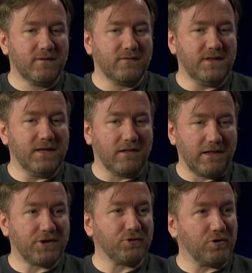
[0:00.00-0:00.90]
the
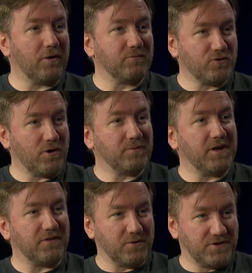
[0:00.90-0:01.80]
electric drum, drum
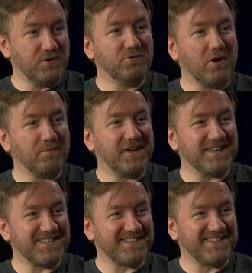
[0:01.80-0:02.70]
kit, there were two drum
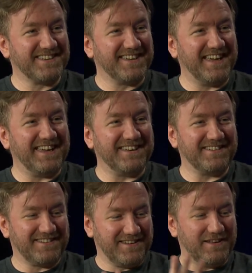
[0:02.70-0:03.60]
kits and
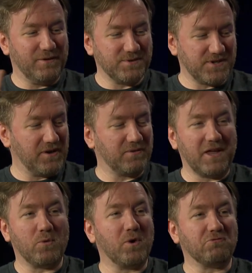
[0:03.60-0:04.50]
it was on
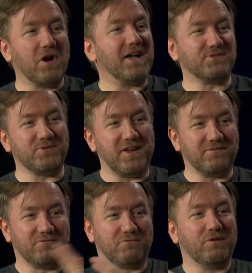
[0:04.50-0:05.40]
like one riser that
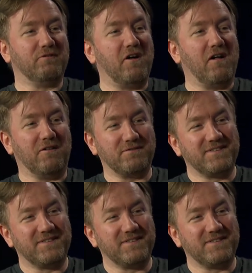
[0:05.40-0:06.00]
revolved.